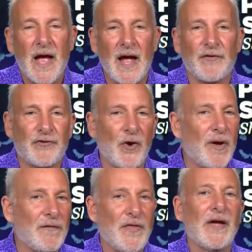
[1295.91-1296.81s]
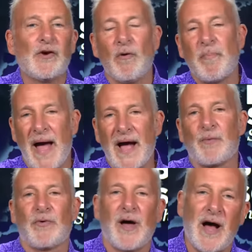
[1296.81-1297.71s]
And so if they go back
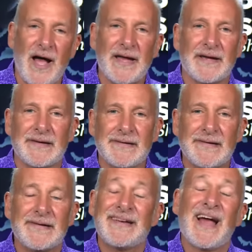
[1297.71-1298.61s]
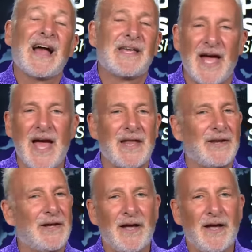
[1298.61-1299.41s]
with a hike, again,